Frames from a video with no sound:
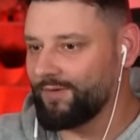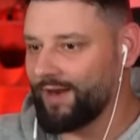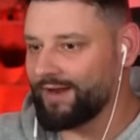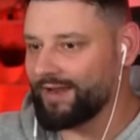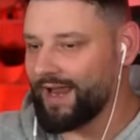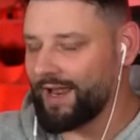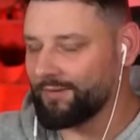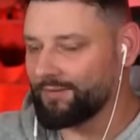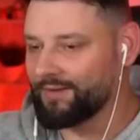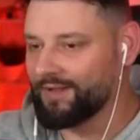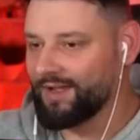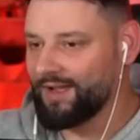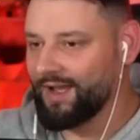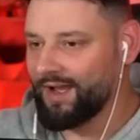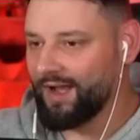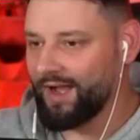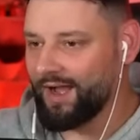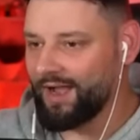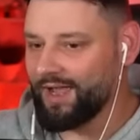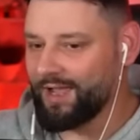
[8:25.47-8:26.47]
right now.
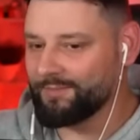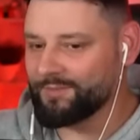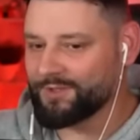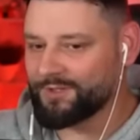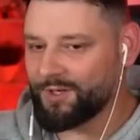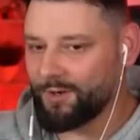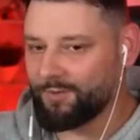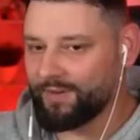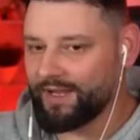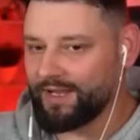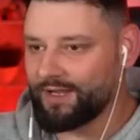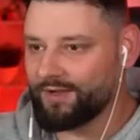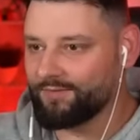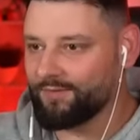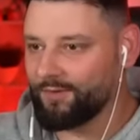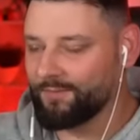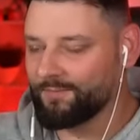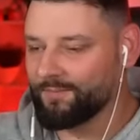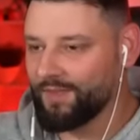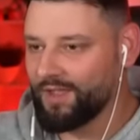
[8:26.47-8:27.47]
I am so
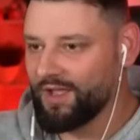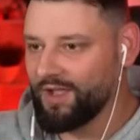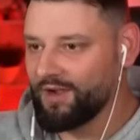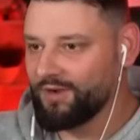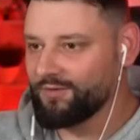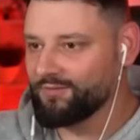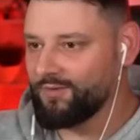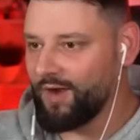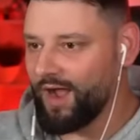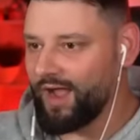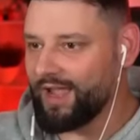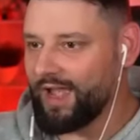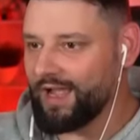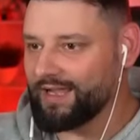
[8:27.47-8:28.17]
evil. Right,